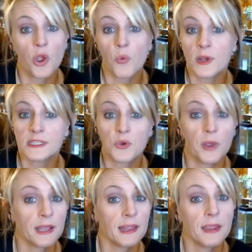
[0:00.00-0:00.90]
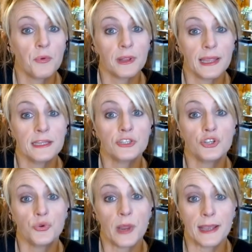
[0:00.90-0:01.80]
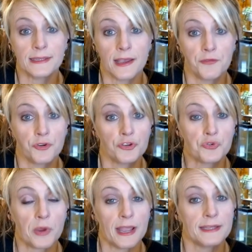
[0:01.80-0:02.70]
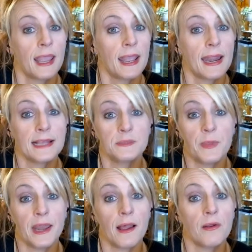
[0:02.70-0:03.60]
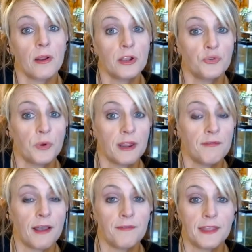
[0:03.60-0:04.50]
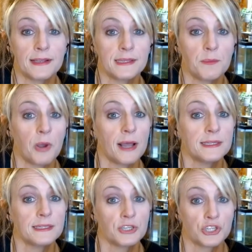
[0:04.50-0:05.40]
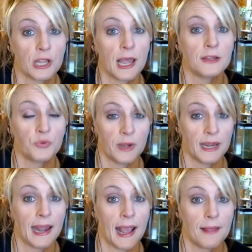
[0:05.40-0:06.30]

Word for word: was quickly released 2 days after his arrest and has been out on a $25,000 bond since July 29.